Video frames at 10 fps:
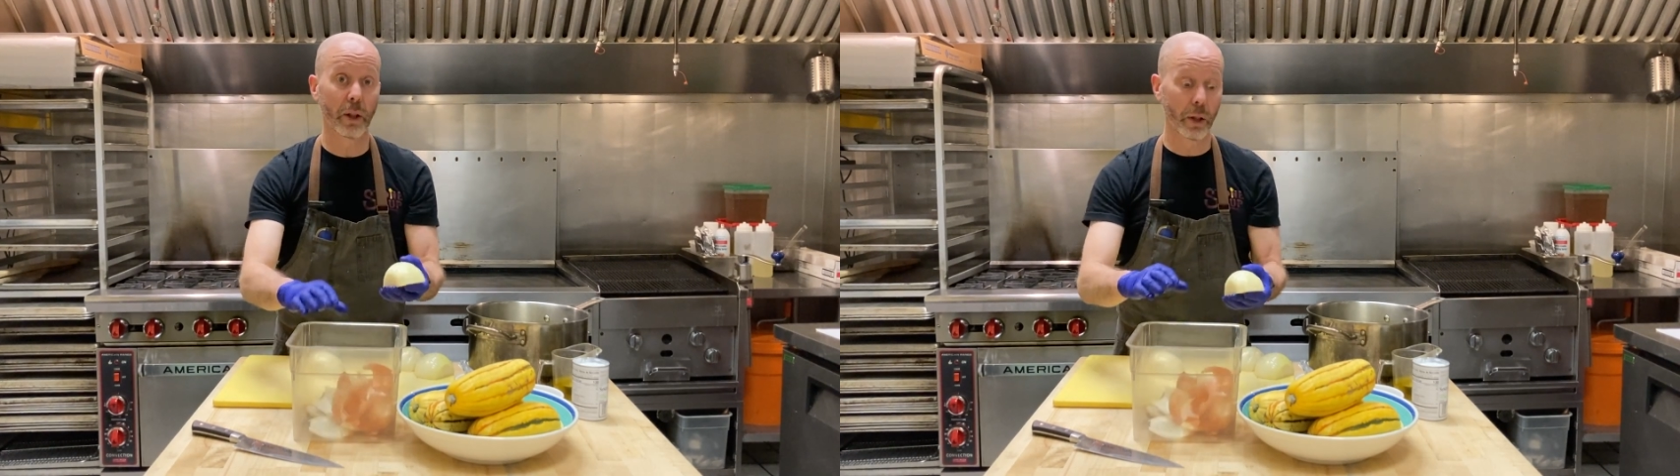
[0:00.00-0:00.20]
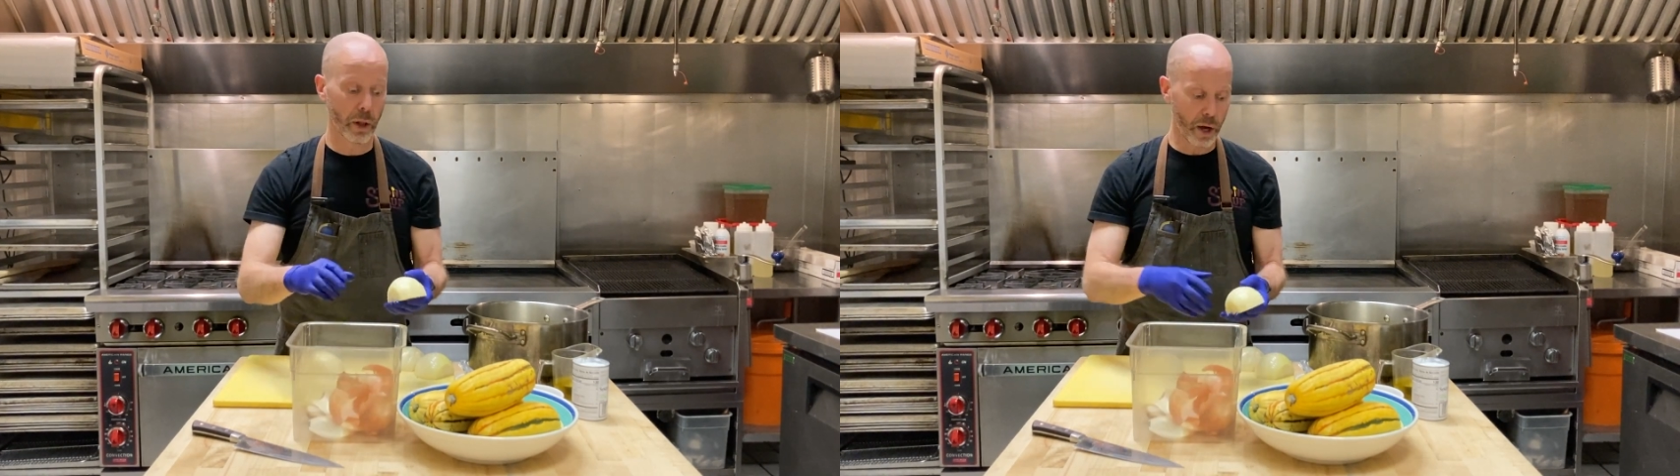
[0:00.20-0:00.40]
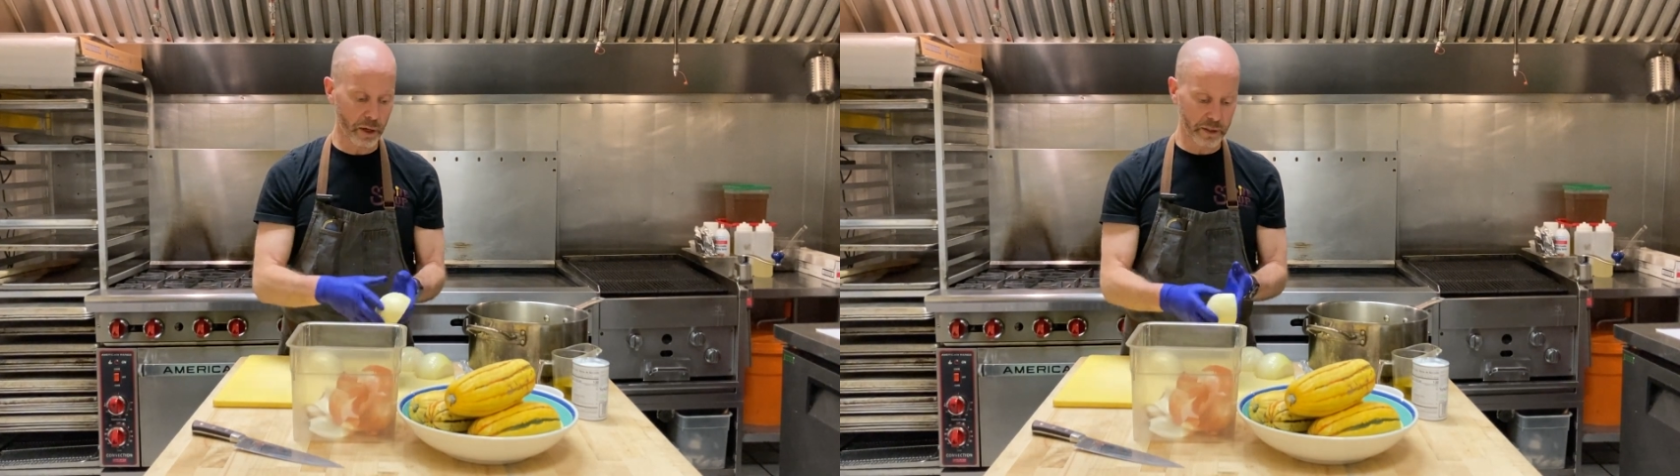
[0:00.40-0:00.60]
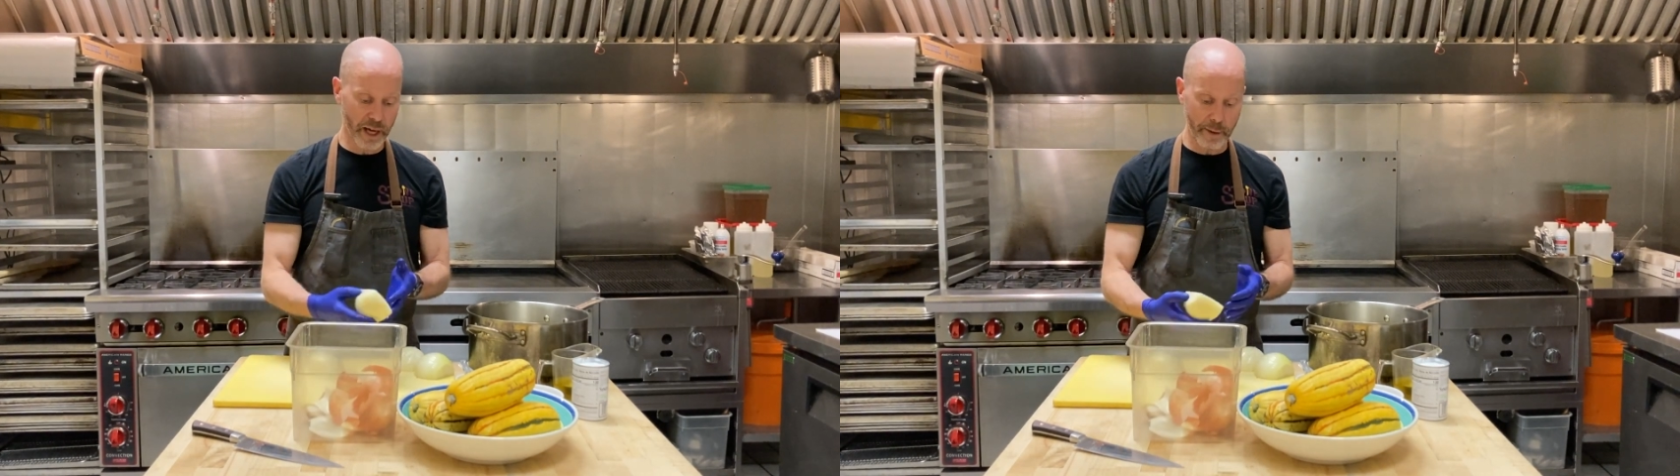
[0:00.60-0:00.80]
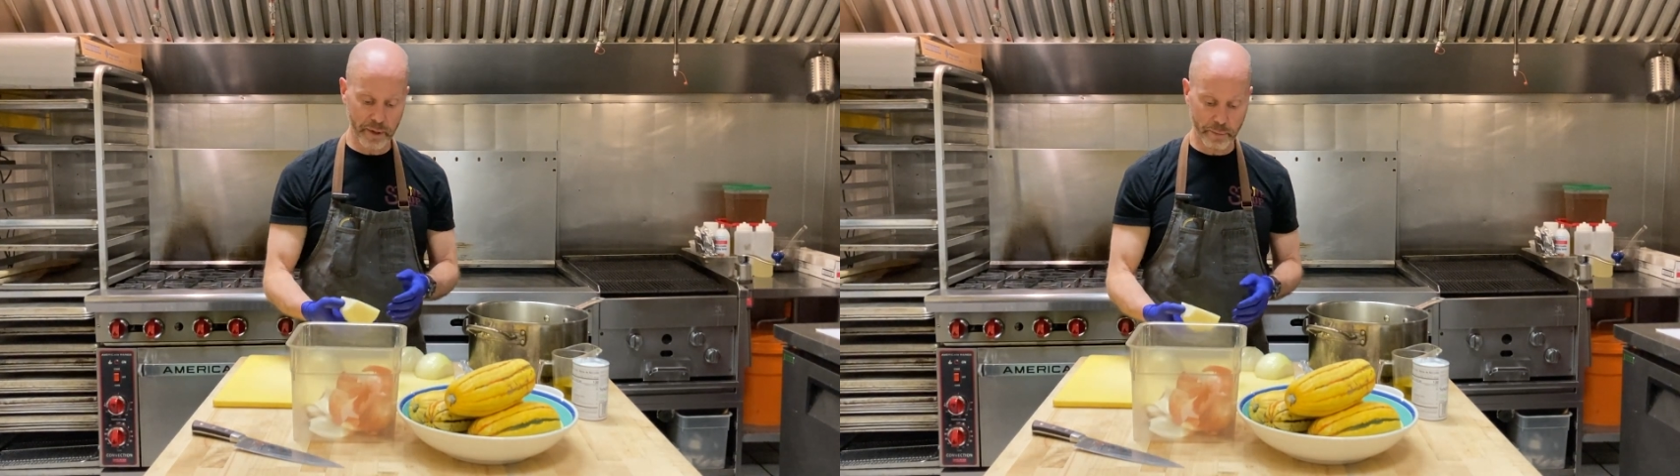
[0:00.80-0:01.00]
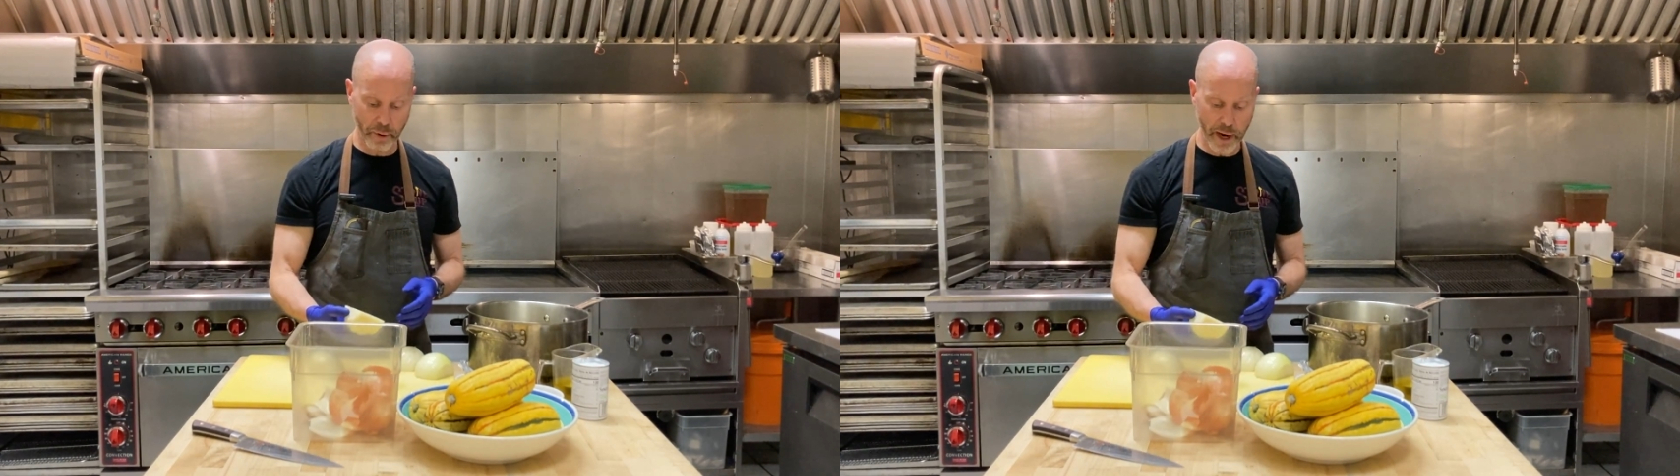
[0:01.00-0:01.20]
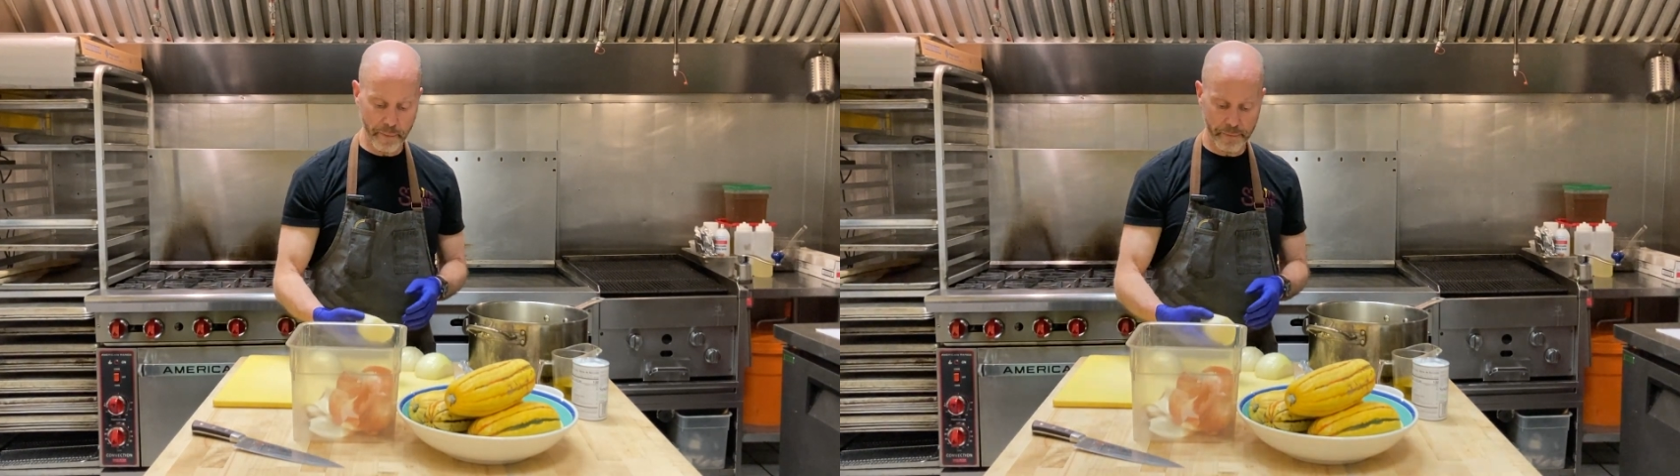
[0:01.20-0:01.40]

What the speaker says: long time to prep.